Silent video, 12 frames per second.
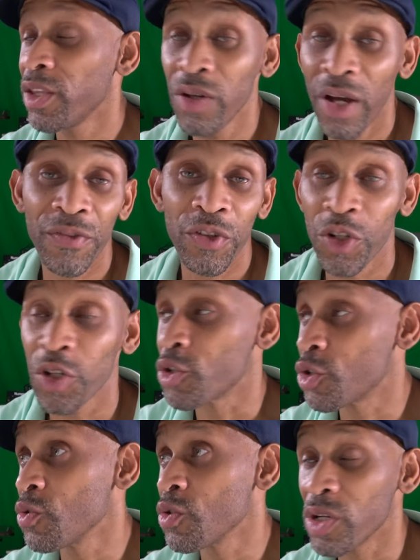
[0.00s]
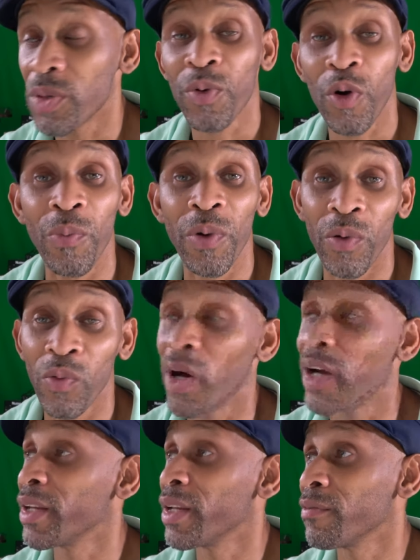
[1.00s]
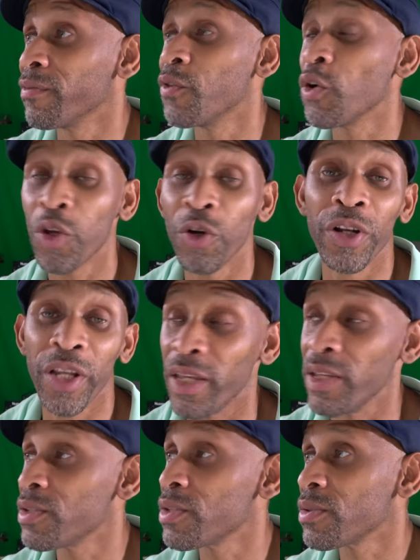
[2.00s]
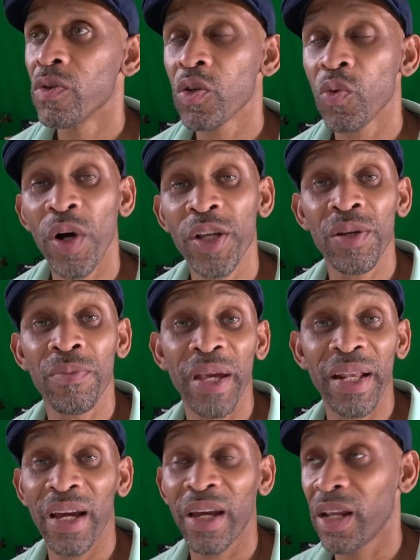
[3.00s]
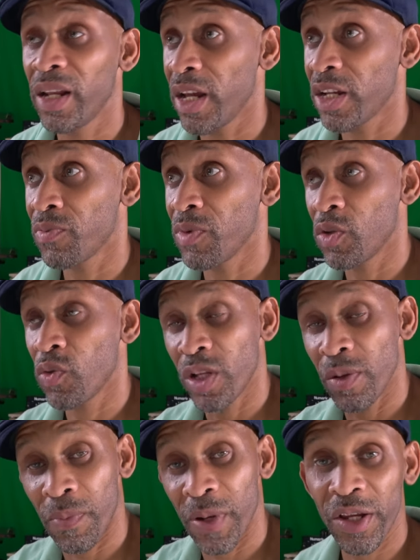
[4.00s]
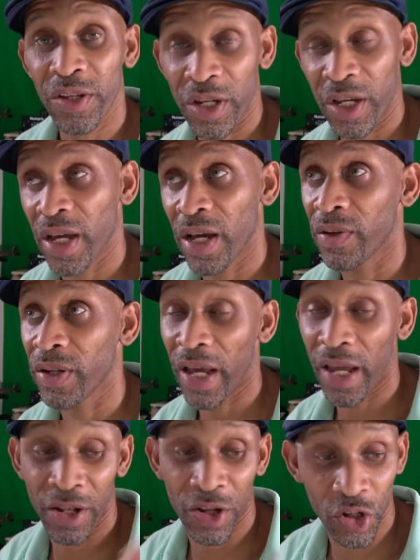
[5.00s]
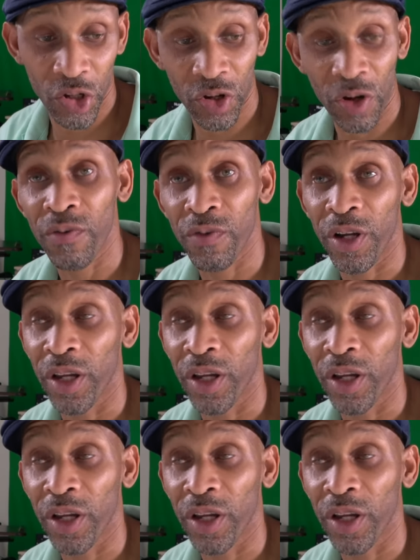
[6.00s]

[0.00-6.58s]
And you have to just choose the appropriate one for your needs. So once you made that connection between your Plex account and the server